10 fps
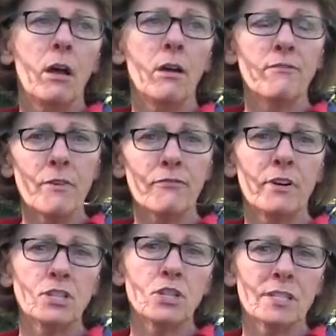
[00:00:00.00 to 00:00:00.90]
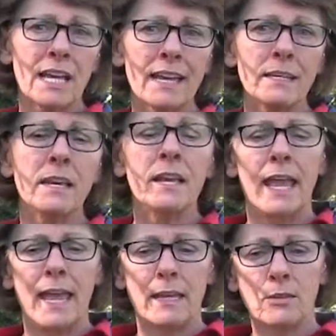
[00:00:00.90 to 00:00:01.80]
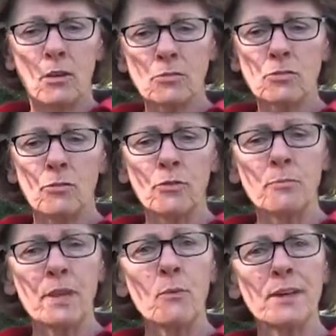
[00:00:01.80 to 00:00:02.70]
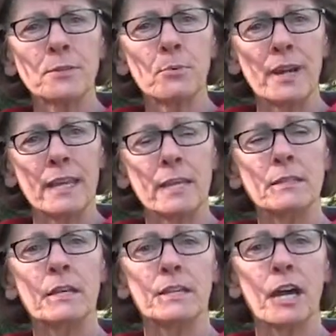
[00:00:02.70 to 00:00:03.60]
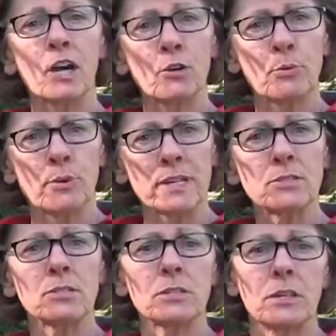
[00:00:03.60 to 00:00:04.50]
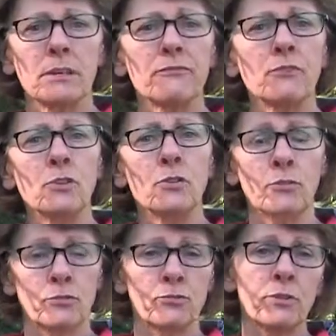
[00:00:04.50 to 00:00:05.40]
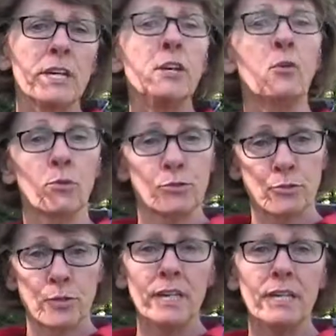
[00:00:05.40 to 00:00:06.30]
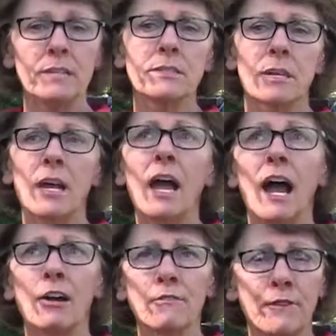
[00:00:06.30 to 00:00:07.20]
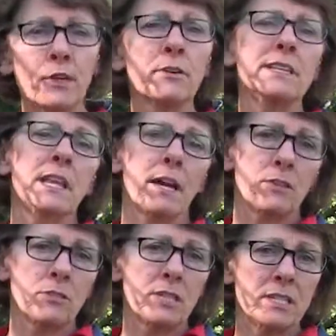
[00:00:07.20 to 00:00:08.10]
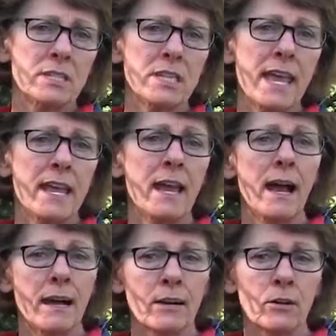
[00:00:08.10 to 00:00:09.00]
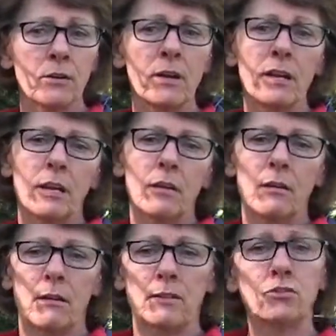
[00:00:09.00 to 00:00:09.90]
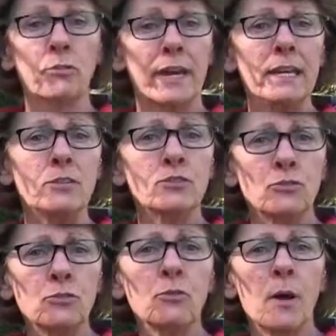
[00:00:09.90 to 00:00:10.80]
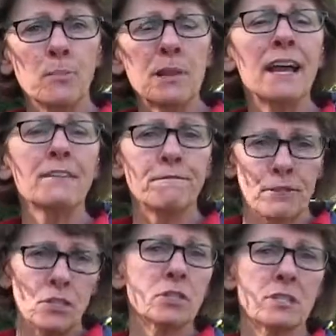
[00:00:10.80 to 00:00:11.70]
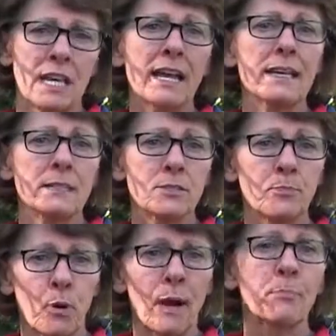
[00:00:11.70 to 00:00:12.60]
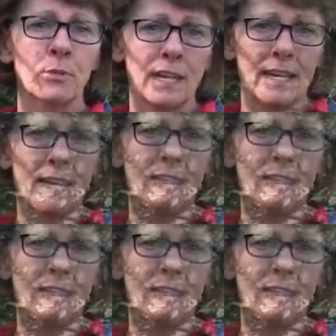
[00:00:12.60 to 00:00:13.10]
of the fungicide, and also you may want to bring in an arborist if your tree or trees are very large, as they are trained to apply fungicides properly.